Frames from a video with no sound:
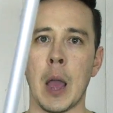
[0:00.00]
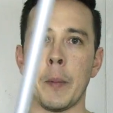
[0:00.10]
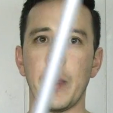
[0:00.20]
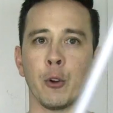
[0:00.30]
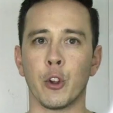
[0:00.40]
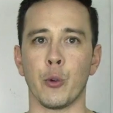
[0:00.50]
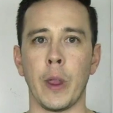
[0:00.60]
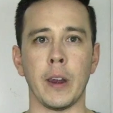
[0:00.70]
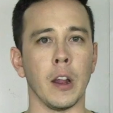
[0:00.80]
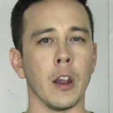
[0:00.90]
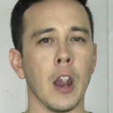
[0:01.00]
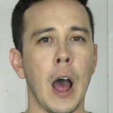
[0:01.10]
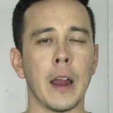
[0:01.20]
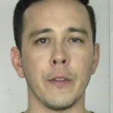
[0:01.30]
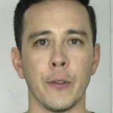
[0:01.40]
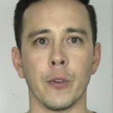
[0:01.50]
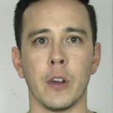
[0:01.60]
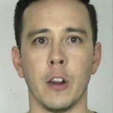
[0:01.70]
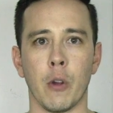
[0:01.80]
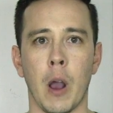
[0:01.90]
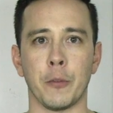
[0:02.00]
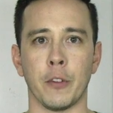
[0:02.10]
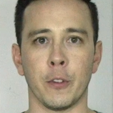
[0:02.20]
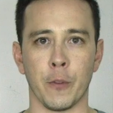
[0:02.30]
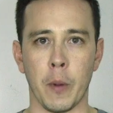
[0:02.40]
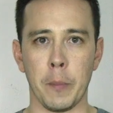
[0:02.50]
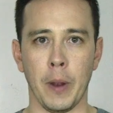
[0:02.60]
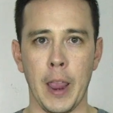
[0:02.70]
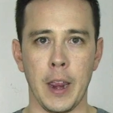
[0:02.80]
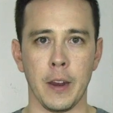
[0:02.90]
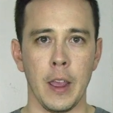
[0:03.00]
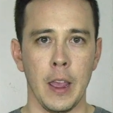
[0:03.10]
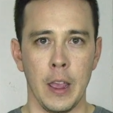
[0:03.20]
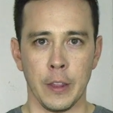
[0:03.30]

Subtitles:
I'm able to create a lot of different color options for my blade.